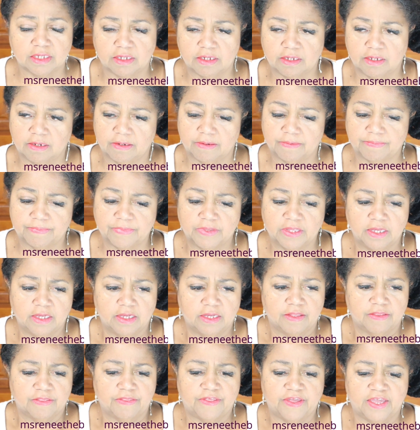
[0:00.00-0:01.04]

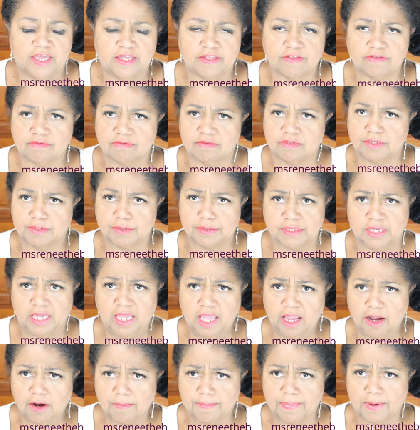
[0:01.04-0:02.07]
that this
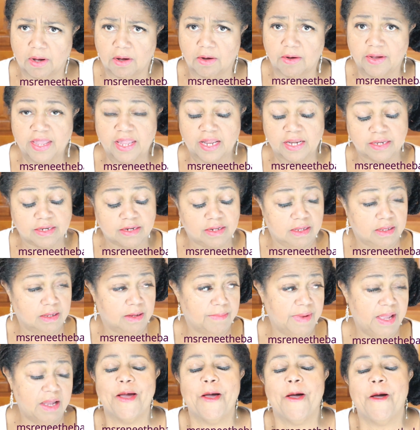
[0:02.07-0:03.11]
hairball had
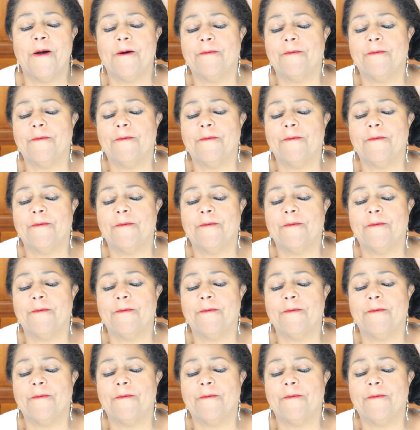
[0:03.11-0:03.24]
come out.